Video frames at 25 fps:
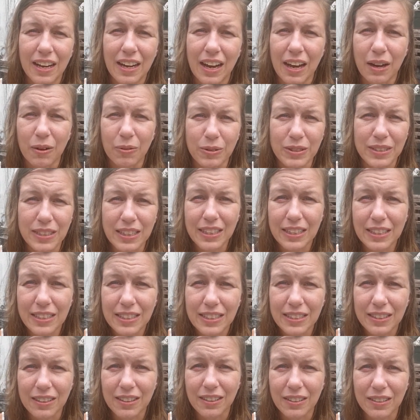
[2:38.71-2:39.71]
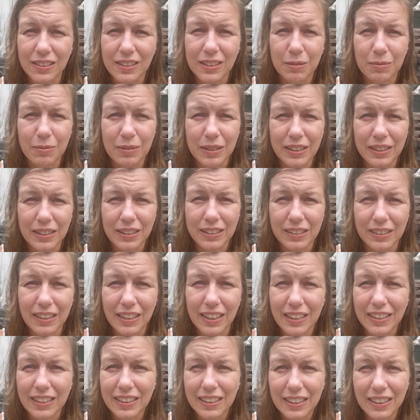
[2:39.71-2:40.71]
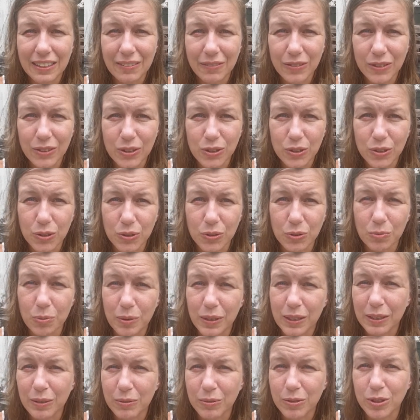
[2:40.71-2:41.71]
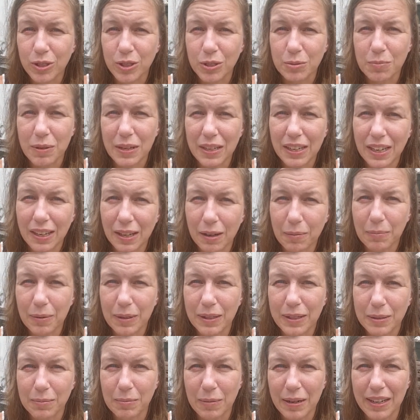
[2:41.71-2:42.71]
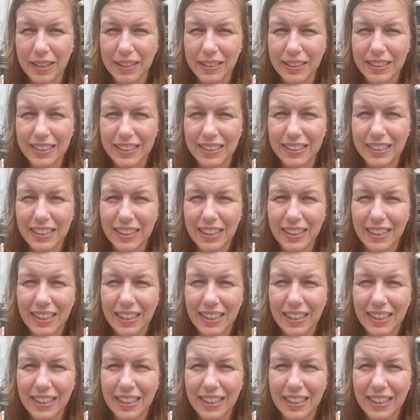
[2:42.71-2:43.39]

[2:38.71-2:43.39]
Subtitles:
I was innocent on something that I didn't even do, but he was just making up in his mind.